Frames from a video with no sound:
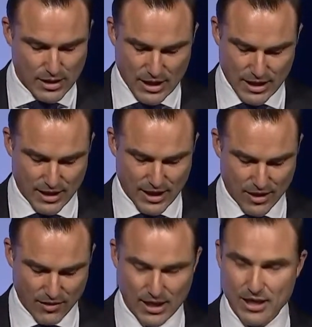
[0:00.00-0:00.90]
in an
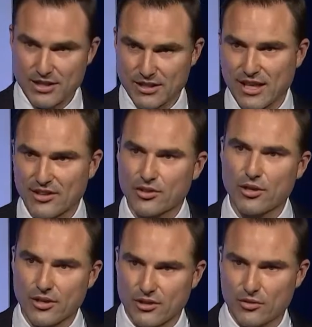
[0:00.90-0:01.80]
area that does
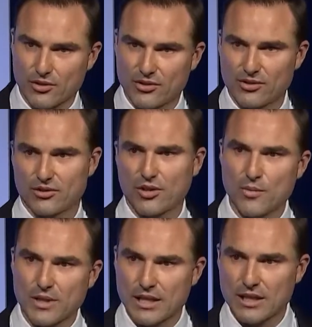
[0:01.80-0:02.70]
cut across so
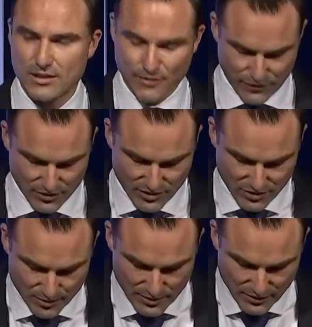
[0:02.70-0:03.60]
many different
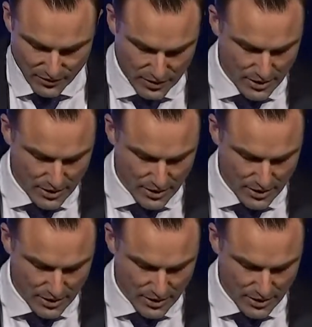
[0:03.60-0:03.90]
disciplines.